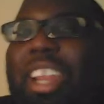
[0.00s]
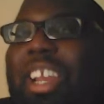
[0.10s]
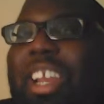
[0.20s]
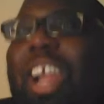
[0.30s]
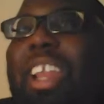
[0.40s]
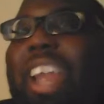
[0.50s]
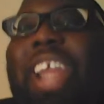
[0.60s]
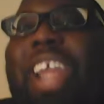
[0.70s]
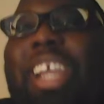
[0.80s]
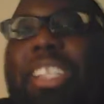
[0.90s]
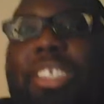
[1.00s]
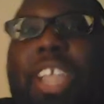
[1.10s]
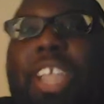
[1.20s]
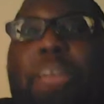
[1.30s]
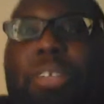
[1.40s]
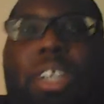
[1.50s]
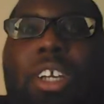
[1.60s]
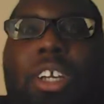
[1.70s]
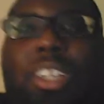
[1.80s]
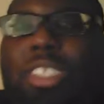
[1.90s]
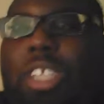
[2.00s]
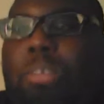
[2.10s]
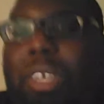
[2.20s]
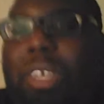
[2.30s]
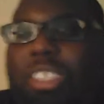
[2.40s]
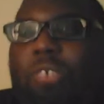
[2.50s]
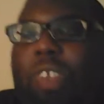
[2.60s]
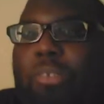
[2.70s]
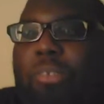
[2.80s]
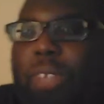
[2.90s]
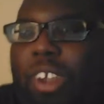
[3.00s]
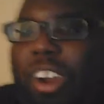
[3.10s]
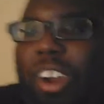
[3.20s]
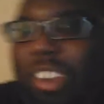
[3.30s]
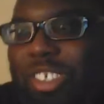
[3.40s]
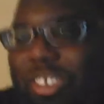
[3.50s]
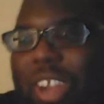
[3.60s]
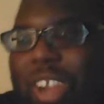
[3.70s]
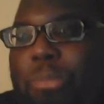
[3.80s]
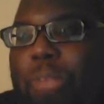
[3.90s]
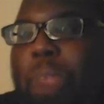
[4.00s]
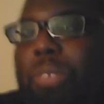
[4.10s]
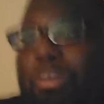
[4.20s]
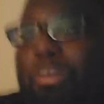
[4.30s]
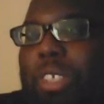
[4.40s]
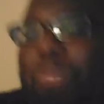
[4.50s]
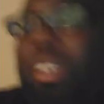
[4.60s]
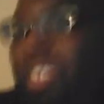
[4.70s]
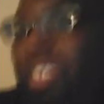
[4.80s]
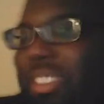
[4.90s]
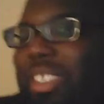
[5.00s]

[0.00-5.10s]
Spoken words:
and I ain't got the stamina to keep myself away from a dog, so I'm pretty much bitten.